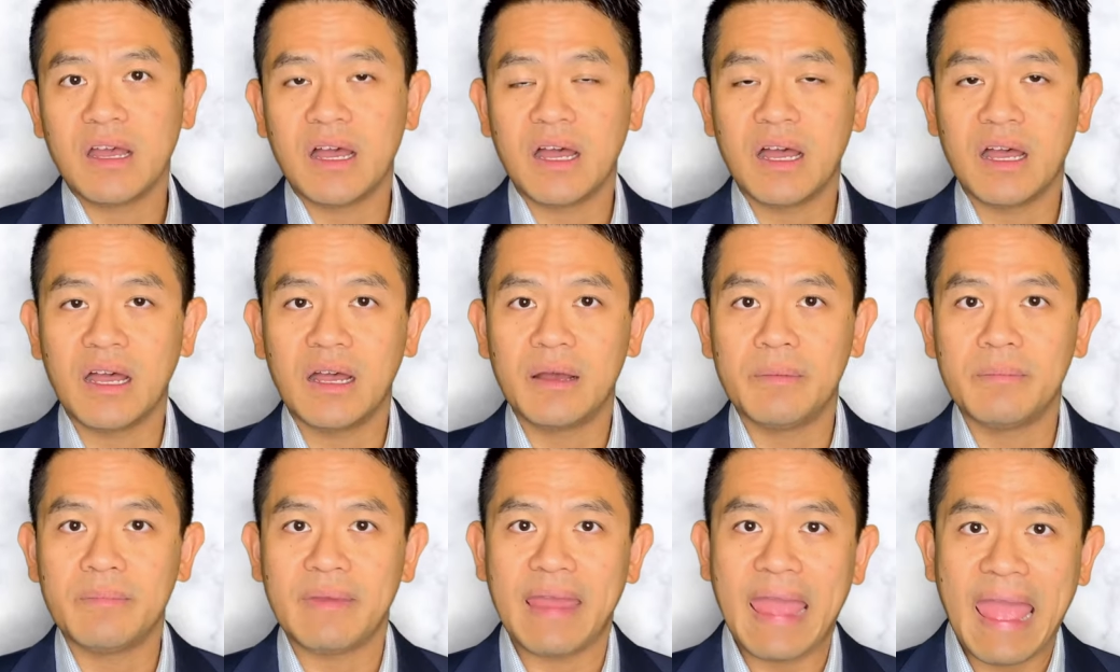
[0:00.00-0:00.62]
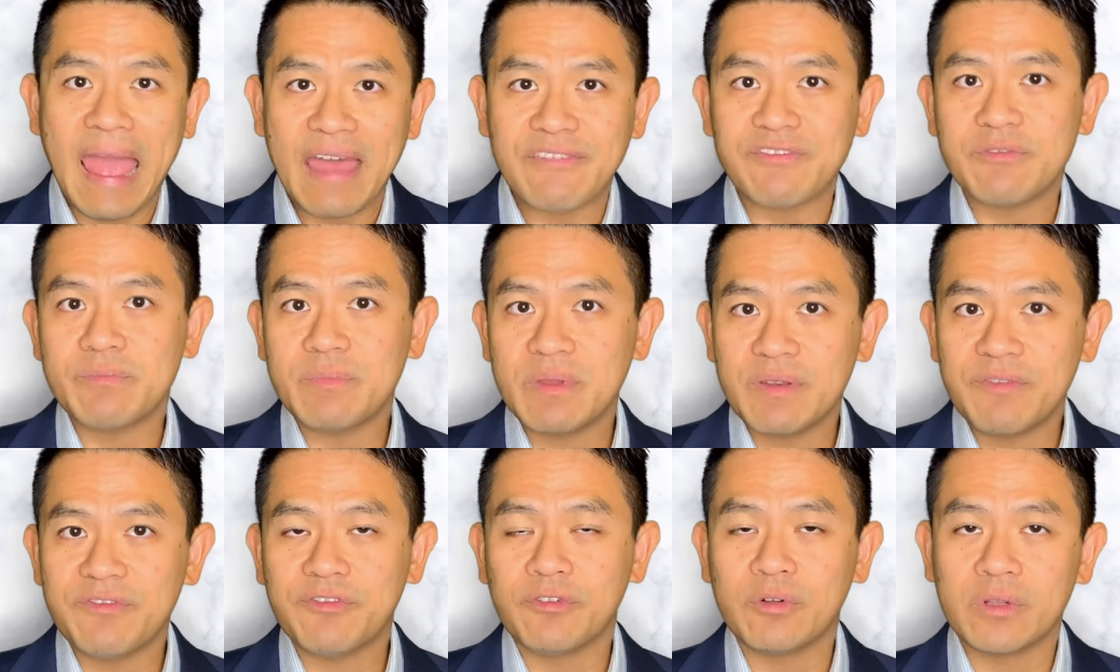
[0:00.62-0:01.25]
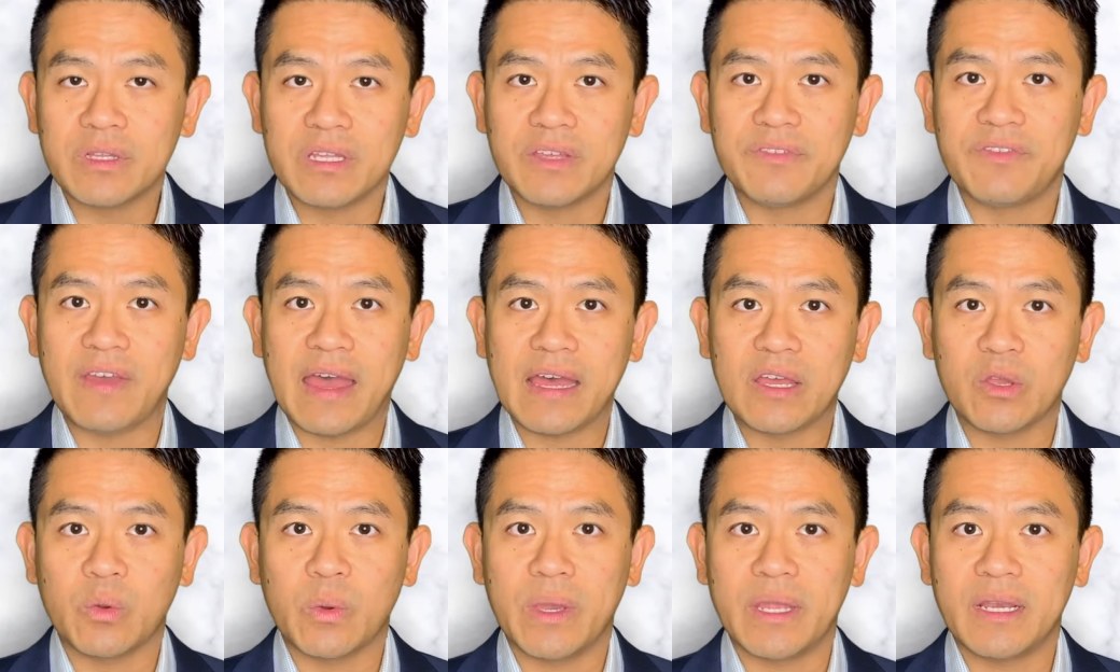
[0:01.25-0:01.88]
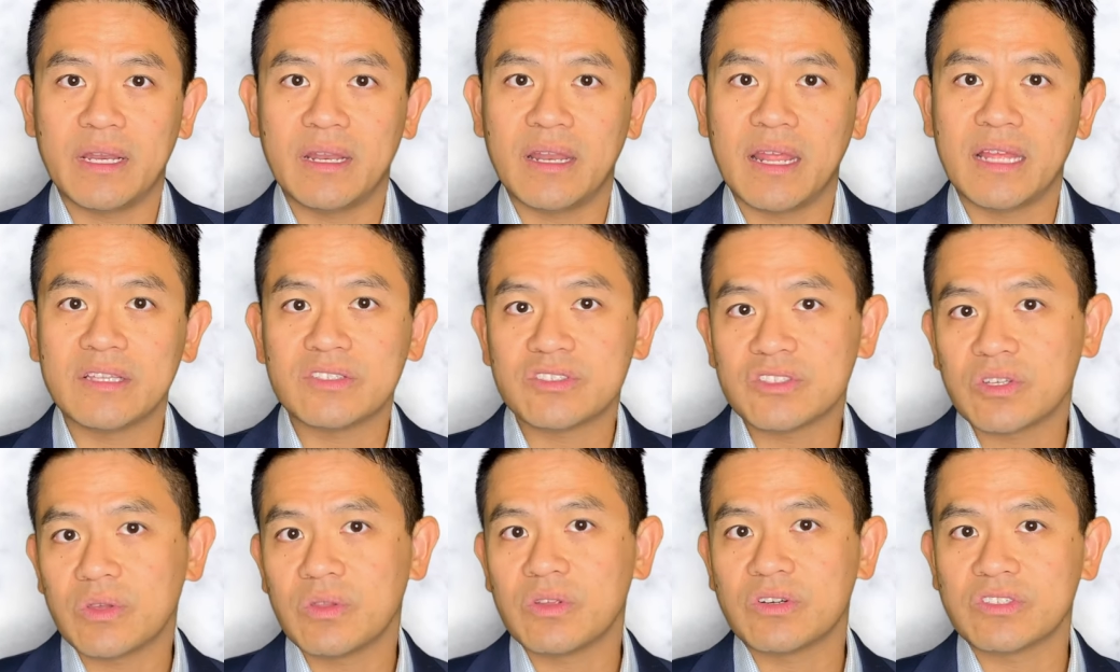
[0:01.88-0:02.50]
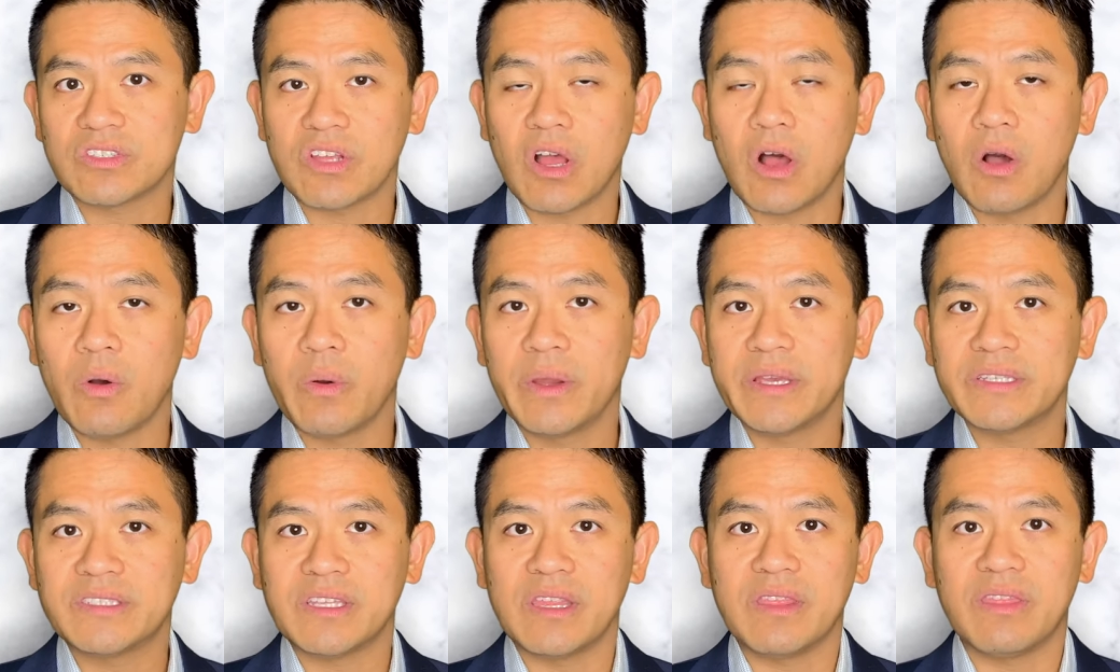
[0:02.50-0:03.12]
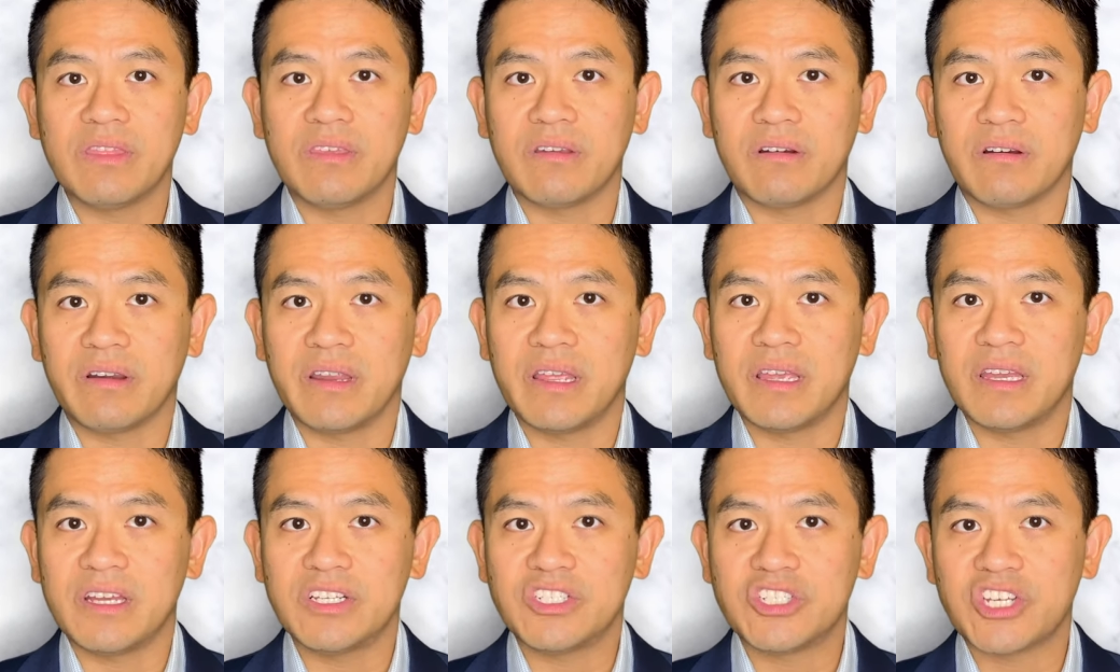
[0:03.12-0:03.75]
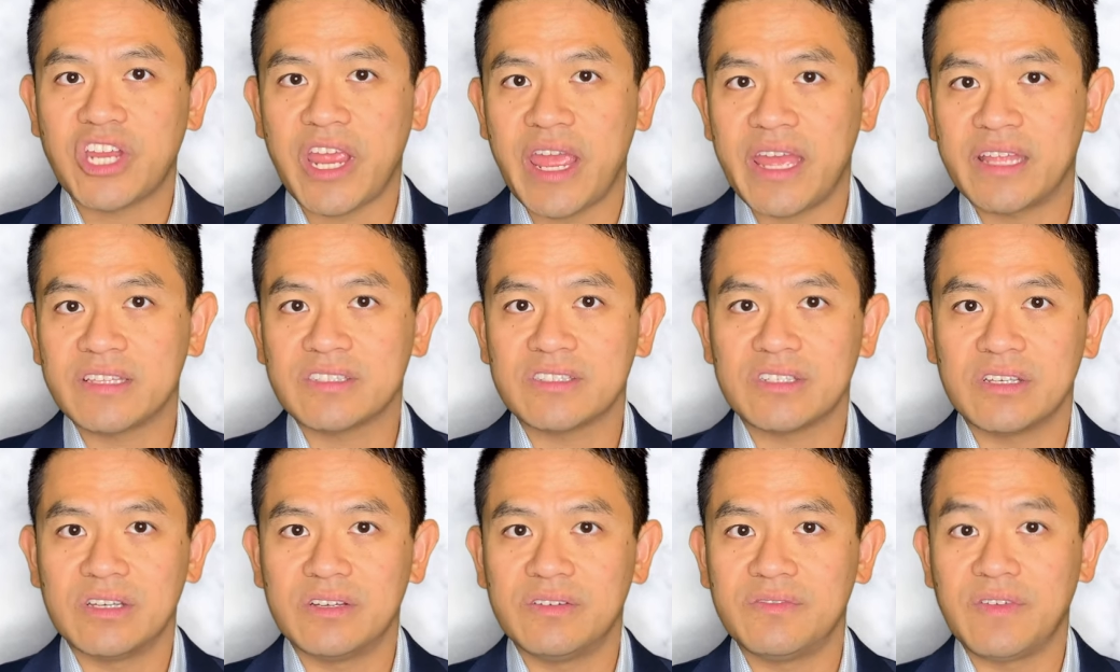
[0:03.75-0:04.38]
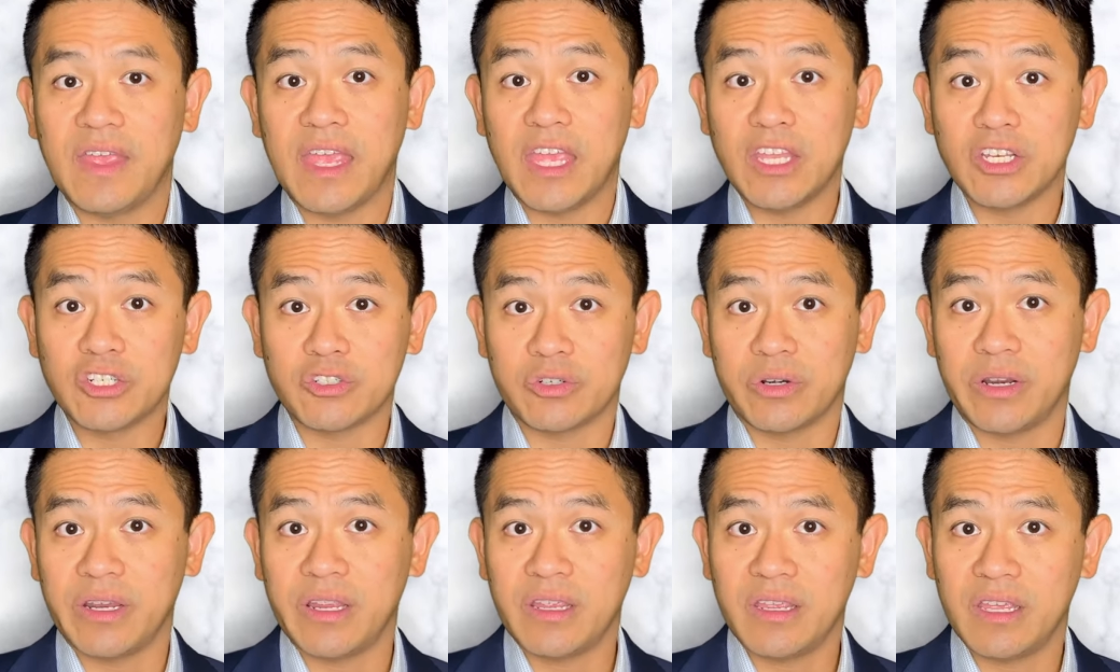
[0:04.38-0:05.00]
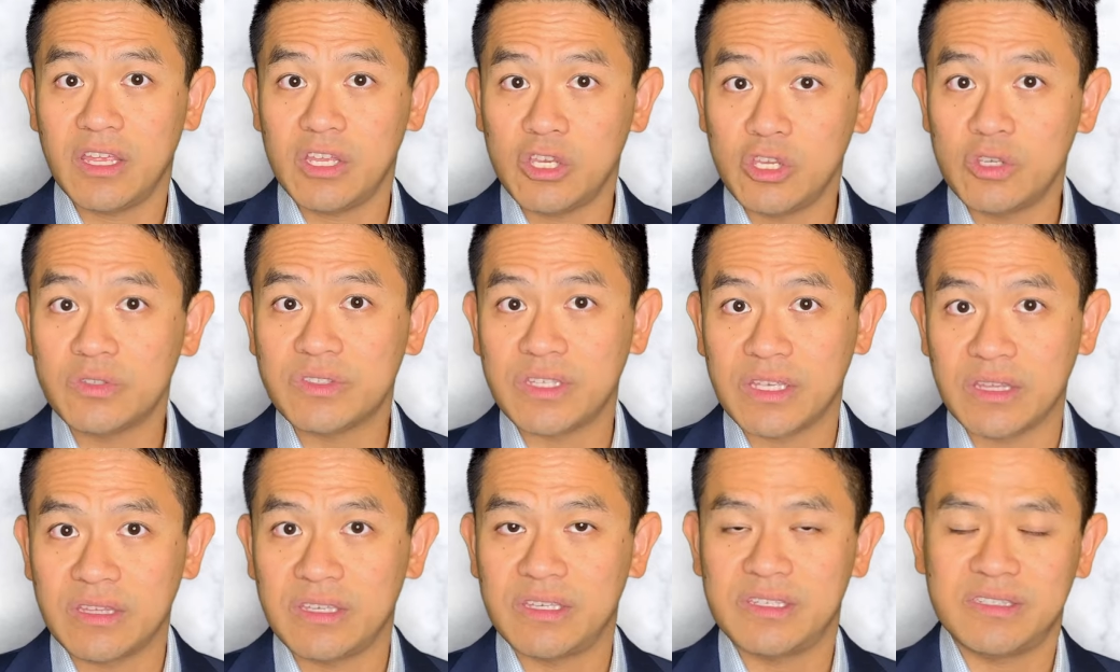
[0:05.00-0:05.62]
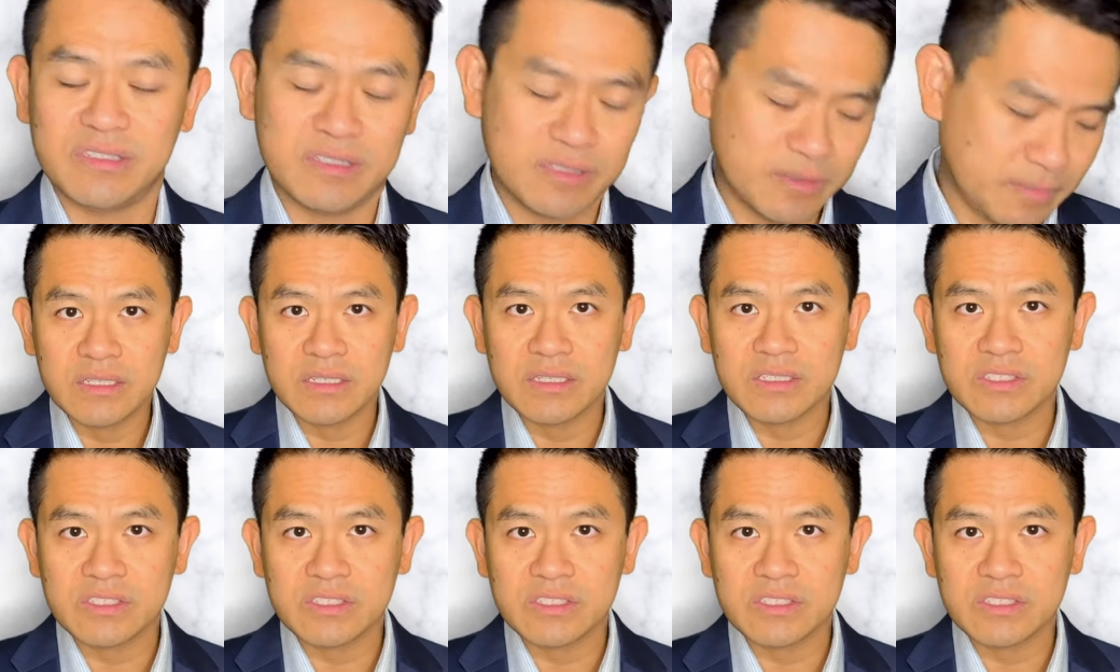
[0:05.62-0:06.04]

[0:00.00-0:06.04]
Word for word: um, haven't been fully evaluated, and so there's always, in theory, a chance of injury in using these.